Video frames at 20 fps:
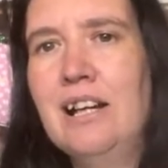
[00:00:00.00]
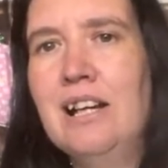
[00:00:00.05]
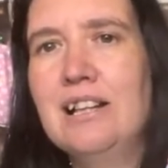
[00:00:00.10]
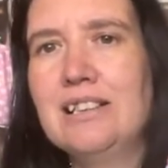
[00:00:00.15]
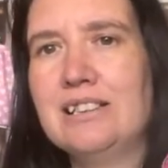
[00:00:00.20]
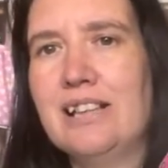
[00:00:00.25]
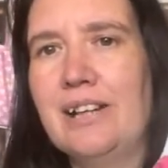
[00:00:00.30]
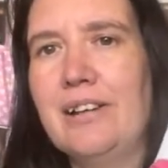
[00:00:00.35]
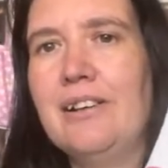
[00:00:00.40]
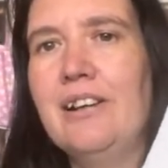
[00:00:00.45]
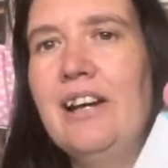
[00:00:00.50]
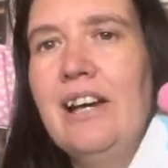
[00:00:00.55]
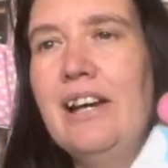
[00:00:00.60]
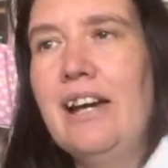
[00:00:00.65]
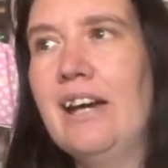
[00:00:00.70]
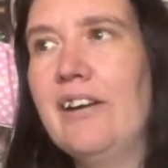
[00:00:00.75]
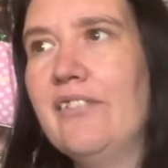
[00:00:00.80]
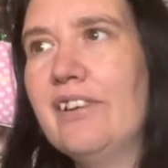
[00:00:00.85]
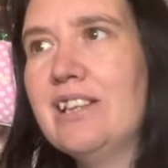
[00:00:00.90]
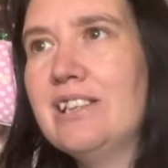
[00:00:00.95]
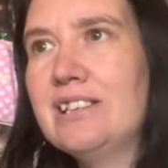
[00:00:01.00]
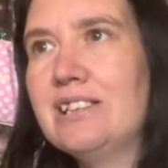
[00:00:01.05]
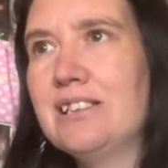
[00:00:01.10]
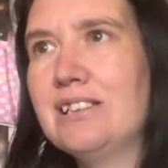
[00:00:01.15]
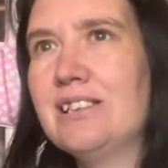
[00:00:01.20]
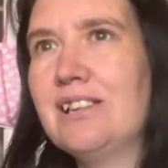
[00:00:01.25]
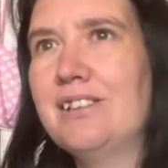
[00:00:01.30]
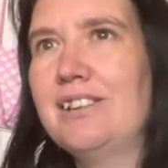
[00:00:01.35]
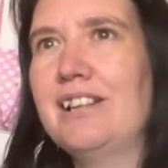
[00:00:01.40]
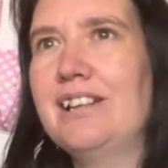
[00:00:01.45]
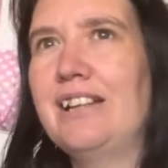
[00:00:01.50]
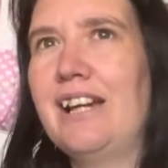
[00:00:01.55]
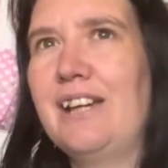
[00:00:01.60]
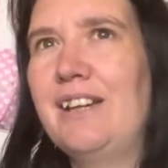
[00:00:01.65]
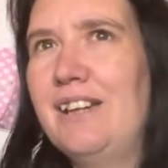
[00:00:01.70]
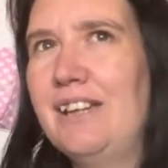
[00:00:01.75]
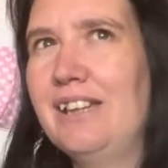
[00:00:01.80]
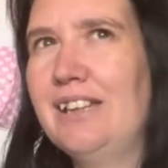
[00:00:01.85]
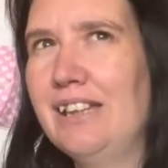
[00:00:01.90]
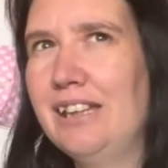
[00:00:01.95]
So if it's something that
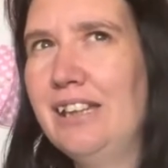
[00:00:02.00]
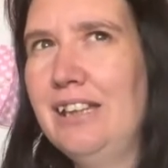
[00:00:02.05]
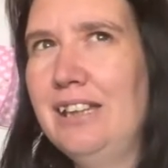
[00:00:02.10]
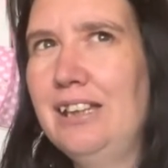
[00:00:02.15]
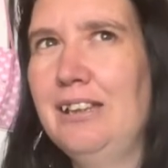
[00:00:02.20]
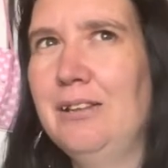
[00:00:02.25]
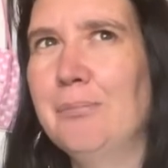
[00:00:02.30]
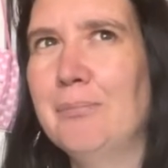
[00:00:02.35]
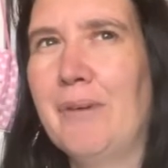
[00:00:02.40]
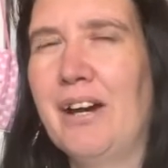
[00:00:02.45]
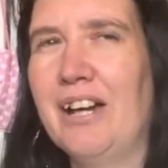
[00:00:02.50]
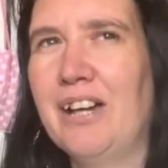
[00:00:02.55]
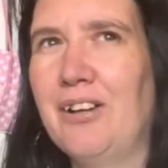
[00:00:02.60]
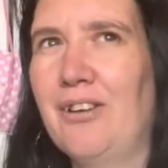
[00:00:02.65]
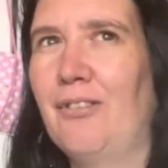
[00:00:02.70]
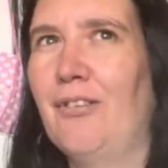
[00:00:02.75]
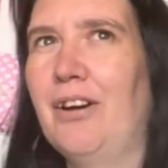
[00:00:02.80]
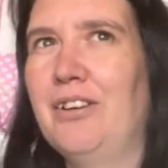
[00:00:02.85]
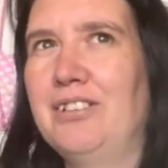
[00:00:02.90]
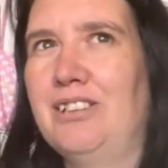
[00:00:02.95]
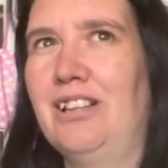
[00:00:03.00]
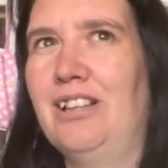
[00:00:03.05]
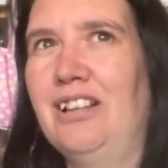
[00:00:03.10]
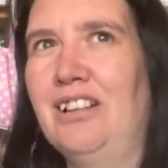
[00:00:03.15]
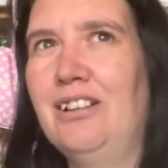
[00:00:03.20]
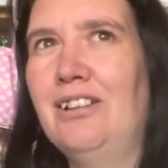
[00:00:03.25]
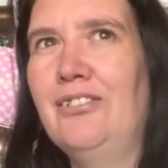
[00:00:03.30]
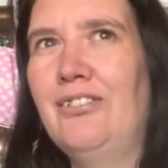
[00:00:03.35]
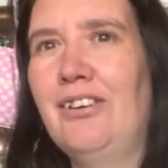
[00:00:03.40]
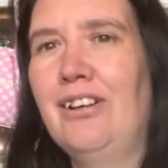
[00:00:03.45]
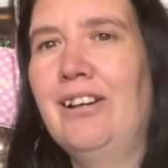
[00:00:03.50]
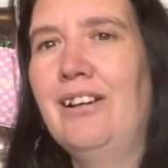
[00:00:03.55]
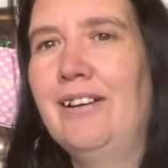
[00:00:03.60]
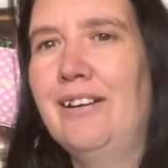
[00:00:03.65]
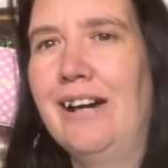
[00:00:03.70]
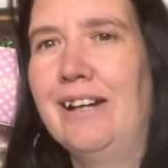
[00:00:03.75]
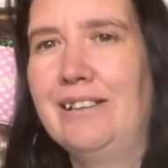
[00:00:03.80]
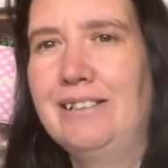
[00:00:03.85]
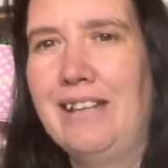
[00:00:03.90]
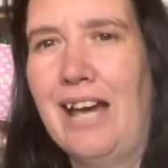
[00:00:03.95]
you think you might grow to love,
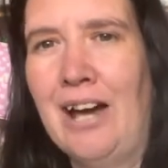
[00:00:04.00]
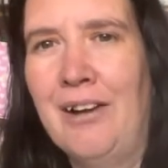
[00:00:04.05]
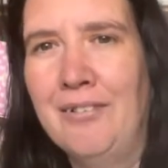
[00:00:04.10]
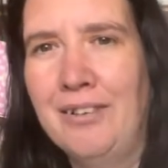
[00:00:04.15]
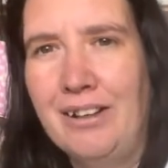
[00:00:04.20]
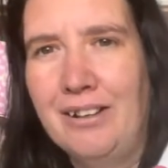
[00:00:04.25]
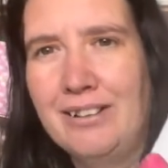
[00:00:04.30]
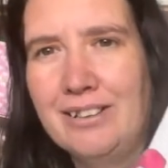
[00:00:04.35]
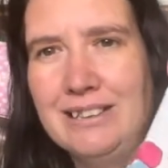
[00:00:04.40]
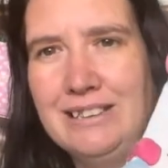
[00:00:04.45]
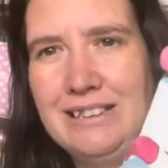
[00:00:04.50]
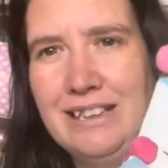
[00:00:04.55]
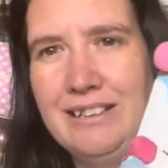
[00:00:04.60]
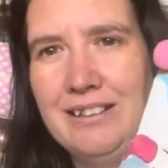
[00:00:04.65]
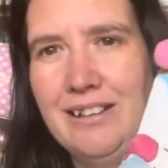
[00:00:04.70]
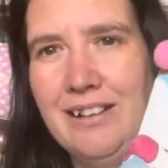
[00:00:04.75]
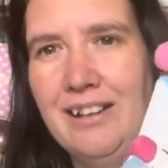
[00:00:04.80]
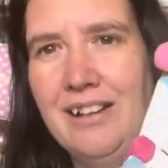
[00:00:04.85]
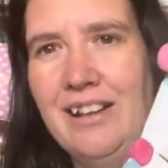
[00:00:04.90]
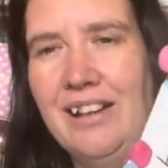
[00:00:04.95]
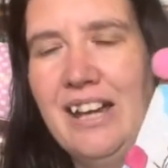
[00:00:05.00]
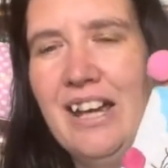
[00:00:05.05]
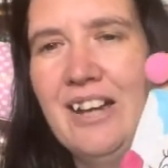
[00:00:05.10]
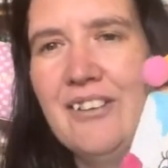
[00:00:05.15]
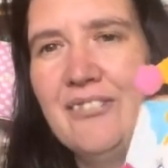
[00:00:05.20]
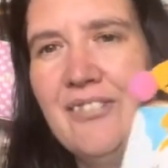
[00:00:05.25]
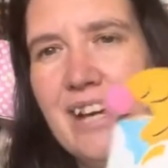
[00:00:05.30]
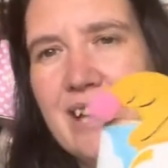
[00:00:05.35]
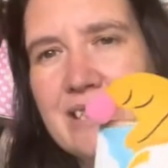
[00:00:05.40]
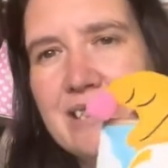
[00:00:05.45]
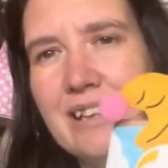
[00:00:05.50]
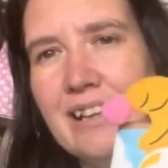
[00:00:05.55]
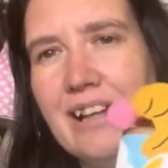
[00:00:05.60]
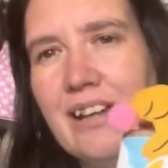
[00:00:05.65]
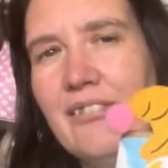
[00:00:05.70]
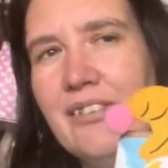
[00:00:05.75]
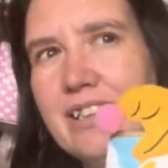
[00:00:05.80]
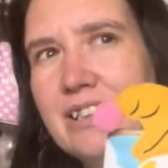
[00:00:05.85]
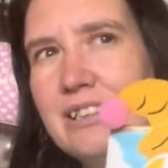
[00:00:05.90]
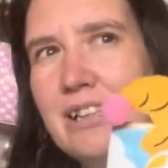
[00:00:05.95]
I definitely consider investing
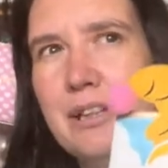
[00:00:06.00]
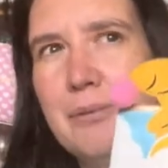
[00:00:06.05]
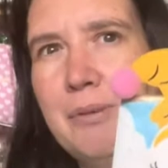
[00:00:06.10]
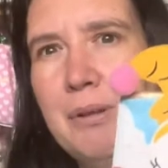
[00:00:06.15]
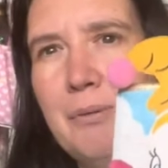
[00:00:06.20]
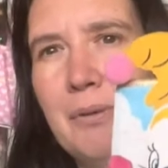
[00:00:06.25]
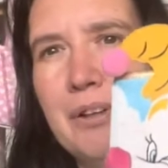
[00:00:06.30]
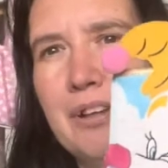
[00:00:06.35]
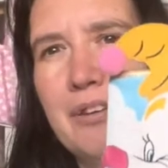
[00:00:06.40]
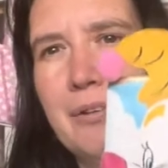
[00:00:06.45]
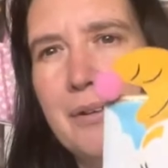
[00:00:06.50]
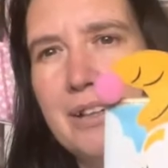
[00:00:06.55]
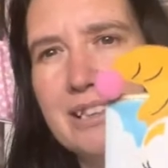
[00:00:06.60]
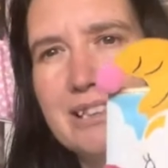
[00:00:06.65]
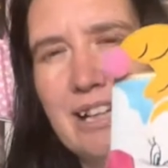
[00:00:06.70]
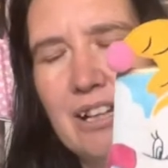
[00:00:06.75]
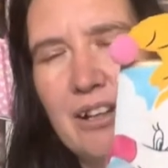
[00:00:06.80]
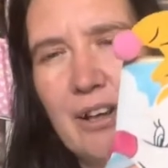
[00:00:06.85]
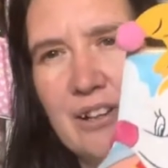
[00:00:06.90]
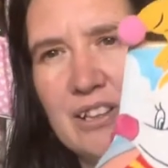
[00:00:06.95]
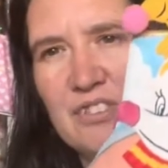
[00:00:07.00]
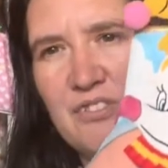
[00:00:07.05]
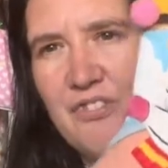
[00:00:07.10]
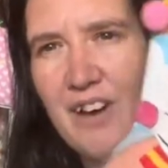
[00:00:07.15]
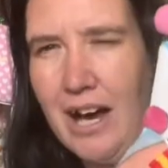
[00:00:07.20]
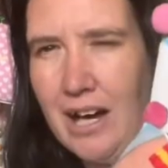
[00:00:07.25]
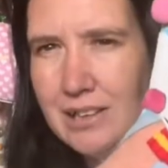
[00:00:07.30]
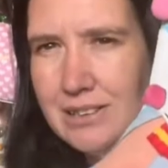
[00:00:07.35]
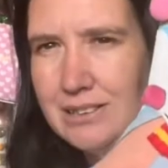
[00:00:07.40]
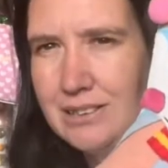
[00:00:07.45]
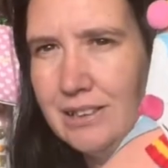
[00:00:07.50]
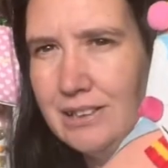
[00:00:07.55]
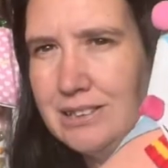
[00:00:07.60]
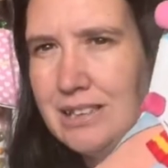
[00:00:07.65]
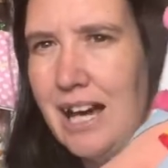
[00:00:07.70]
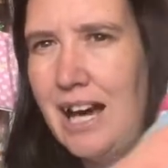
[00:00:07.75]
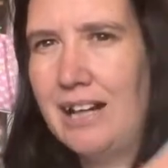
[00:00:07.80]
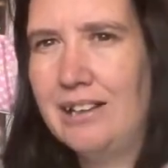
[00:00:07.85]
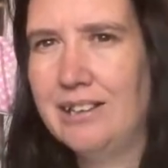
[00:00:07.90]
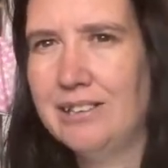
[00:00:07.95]
if it's going to be one of the ones that goes fast. It's
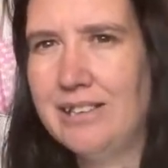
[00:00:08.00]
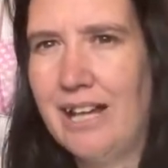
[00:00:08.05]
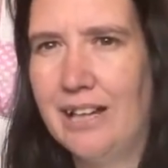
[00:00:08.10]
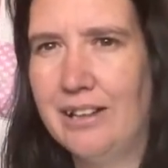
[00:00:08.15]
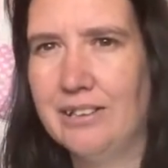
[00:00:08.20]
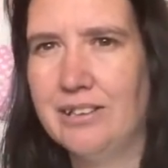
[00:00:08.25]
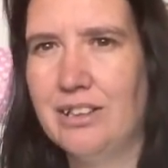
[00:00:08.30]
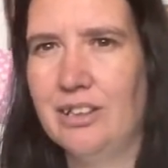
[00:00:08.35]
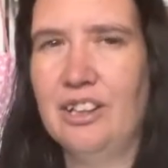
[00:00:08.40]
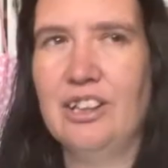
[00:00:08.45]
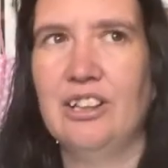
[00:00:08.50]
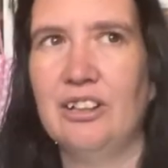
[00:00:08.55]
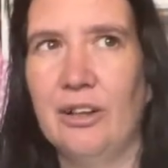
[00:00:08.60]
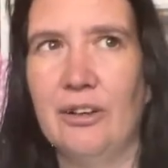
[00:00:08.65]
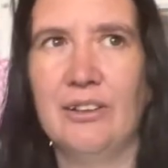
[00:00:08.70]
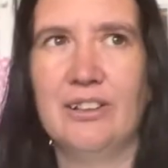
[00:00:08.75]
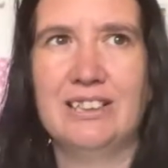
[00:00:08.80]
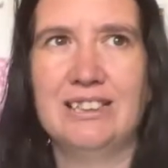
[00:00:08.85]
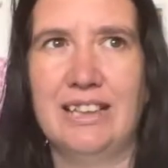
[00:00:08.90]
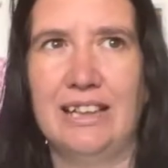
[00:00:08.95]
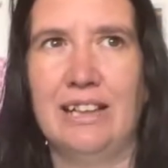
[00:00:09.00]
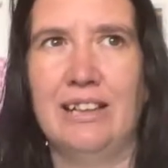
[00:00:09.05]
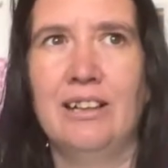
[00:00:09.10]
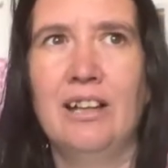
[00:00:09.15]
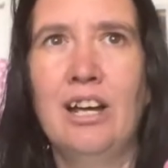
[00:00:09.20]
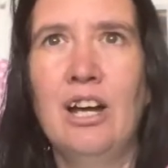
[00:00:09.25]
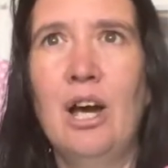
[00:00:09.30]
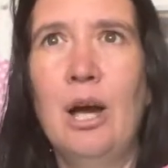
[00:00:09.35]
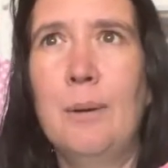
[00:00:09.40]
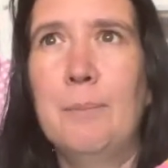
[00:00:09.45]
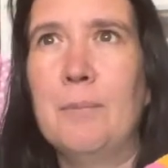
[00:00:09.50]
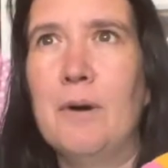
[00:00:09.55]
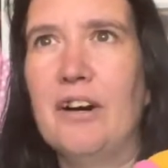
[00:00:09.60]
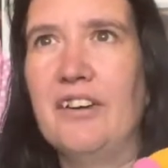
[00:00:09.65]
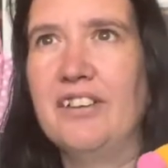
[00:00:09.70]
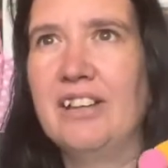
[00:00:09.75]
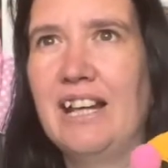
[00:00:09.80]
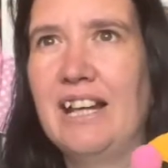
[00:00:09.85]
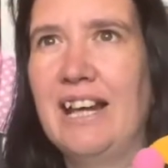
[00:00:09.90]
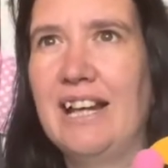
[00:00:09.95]
hard to tell until you know see more of
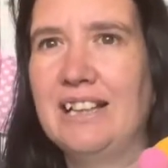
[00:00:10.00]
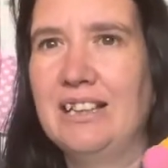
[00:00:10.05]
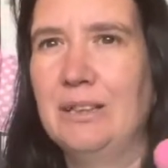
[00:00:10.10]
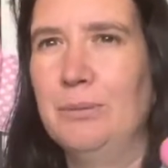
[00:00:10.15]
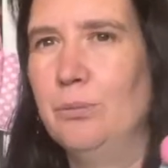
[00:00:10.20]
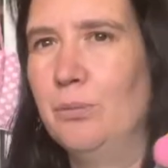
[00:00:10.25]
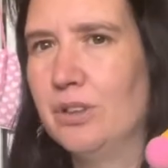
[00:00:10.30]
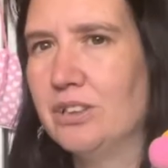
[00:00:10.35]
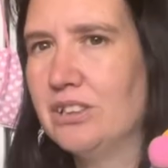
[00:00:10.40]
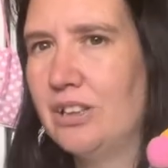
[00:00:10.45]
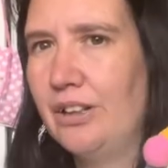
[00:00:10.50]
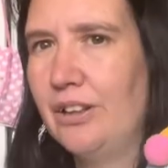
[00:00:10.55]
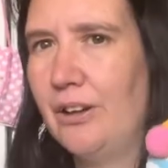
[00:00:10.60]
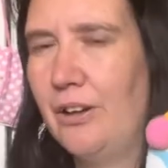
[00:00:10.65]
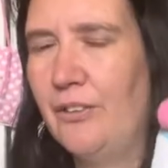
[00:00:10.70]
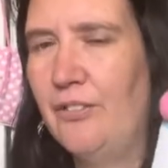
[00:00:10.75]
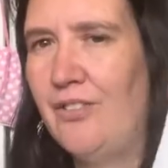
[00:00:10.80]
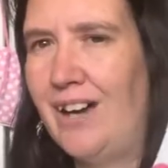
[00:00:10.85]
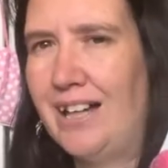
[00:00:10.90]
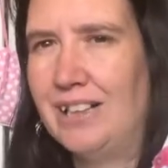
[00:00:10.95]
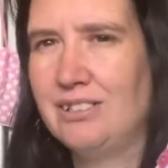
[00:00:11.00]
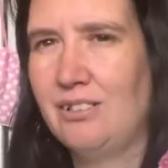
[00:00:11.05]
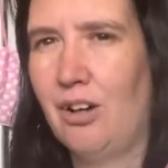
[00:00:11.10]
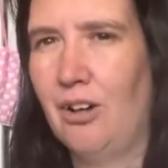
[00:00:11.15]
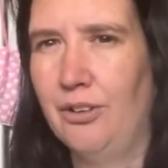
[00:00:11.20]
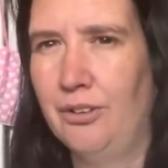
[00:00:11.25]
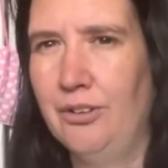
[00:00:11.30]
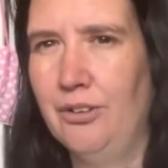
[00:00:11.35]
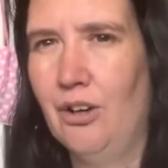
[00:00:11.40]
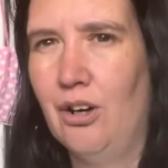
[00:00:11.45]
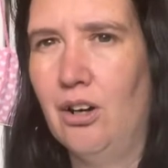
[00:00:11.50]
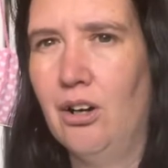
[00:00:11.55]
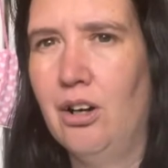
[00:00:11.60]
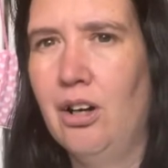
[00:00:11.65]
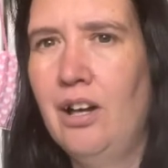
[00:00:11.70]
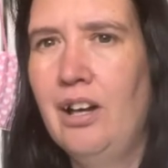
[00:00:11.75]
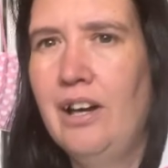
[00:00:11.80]
the collection what's going to go fast or not.